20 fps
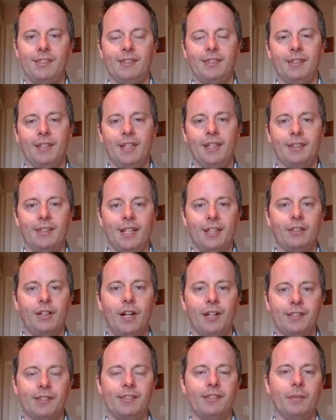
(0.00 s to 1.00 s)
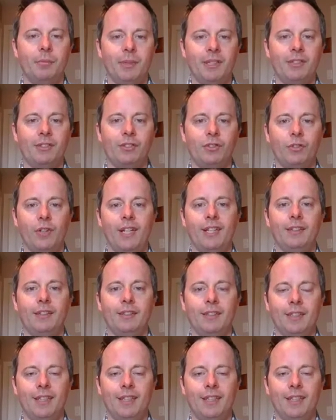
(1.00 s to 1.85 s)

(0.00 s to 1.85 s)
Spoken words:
and that causes a bit of strain on the